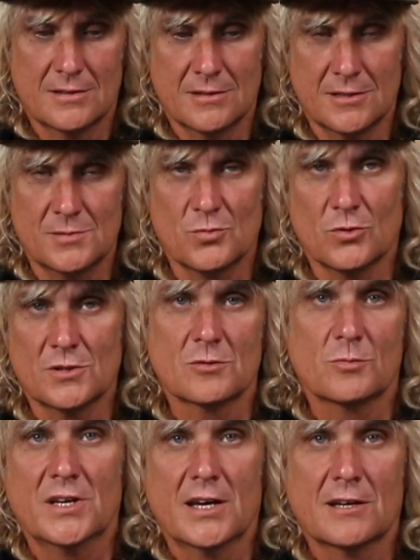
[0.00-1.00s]
These boys will
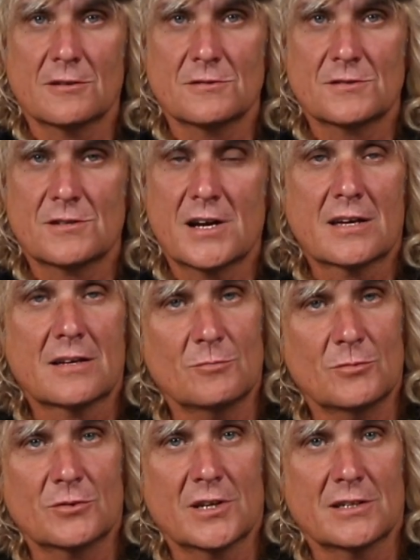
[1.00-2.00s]
be out on track, and
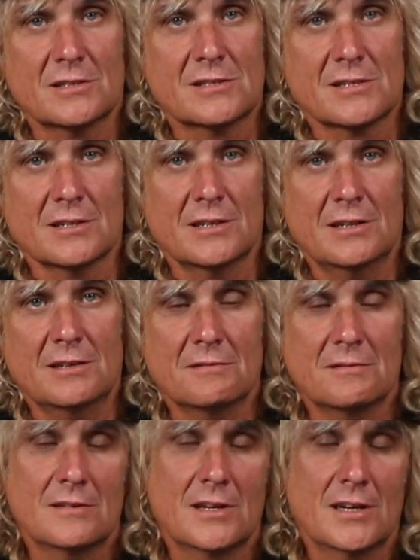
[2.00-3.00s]
we'll get to see
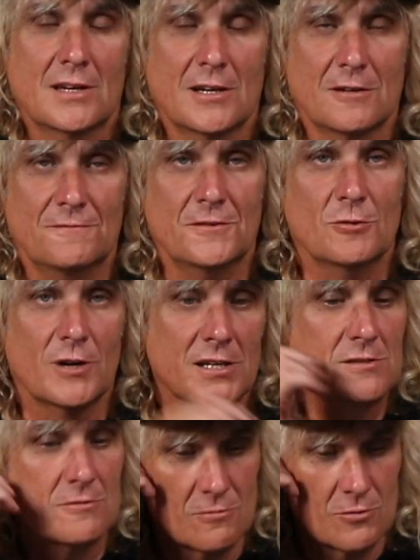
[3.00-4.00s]
a few
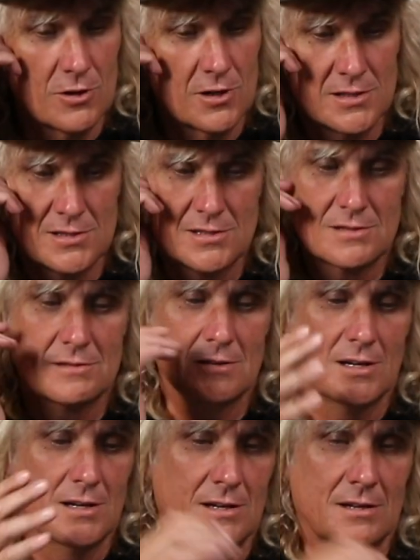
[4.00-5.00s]
extra riders
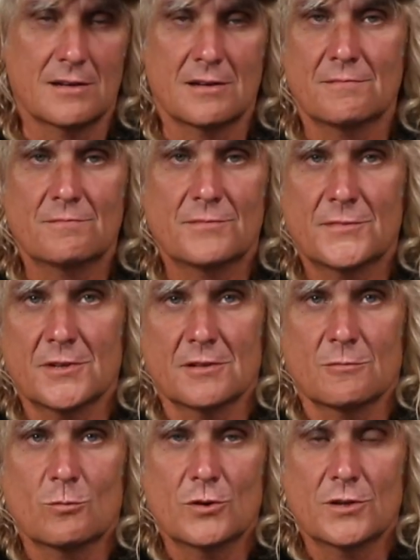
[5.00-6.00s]
that
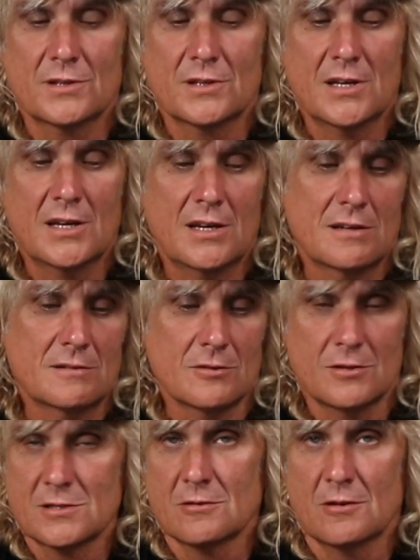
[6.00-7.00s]
weren't there.
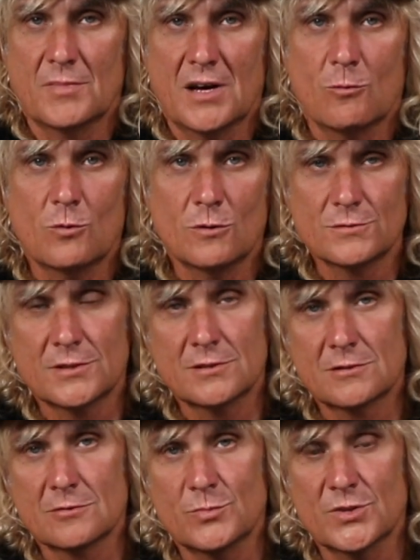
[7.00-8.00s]
Guys like Matt
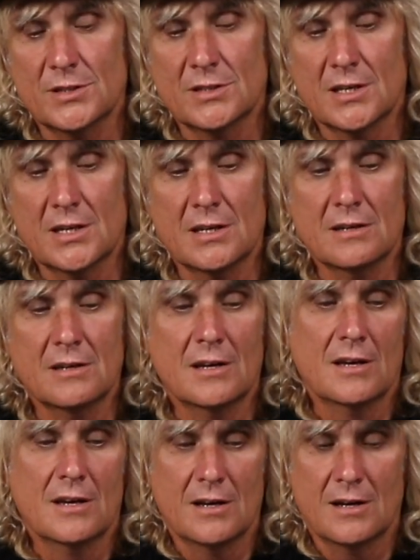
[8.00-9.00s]
Walters will be there,
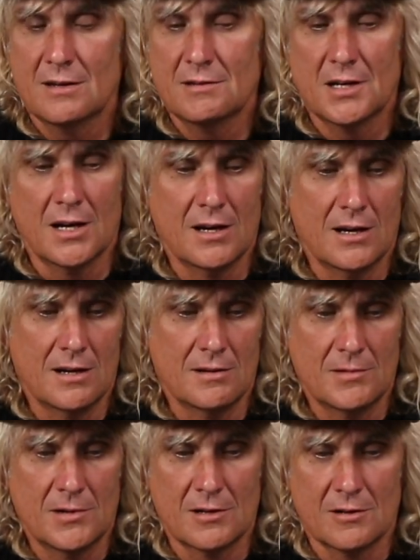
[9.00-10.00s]

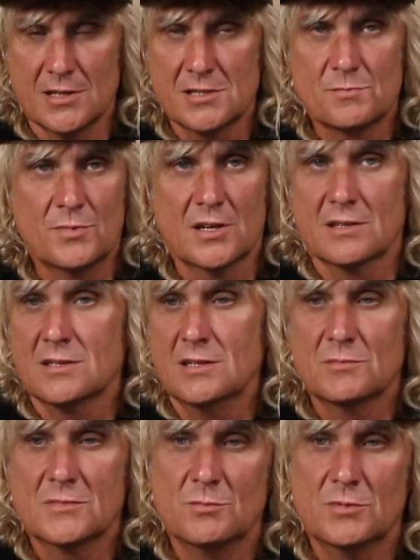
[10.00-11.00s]
and I expect
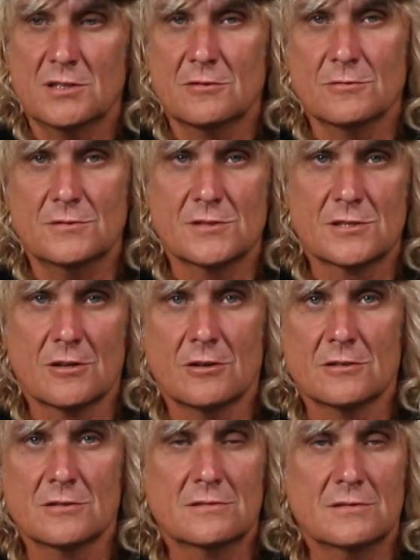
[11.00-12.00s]
him to be good and
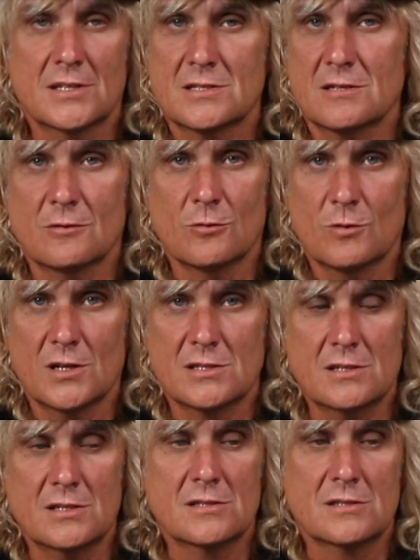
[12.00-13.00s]
solid as he always
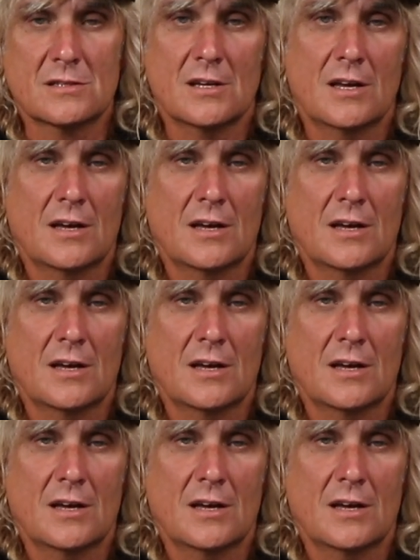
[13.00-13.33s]
is.